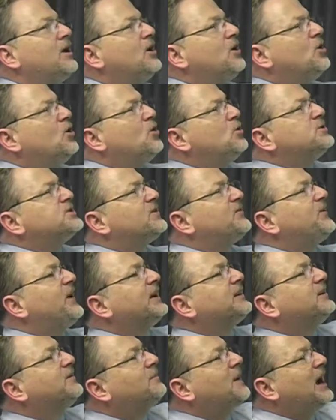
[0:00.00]
Who's
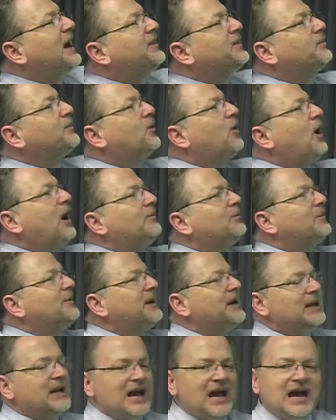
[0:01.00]
affected by the problem?
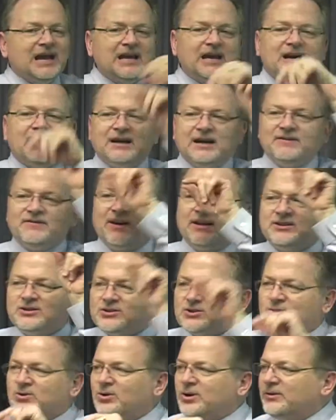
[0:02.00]
And I have
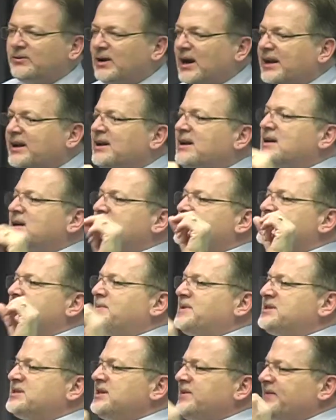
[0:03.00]
underscored, right?
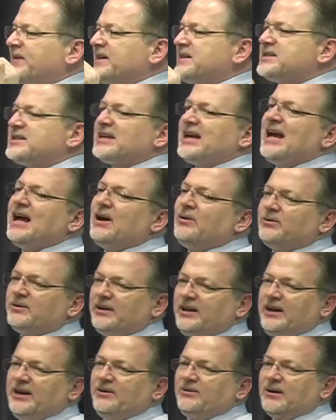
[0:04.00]
Specifics count
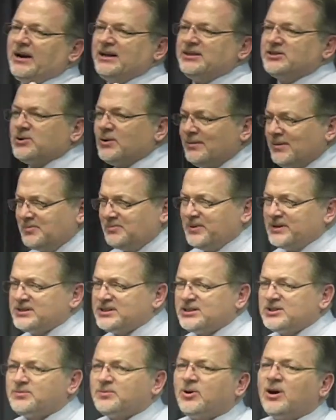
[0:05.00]
here, right? So I'm a
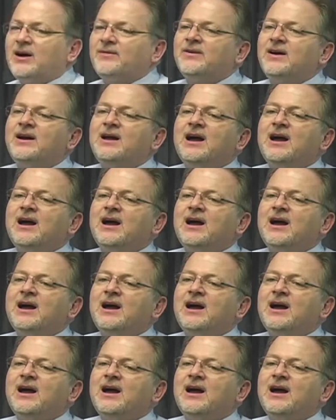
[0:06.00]
business prof.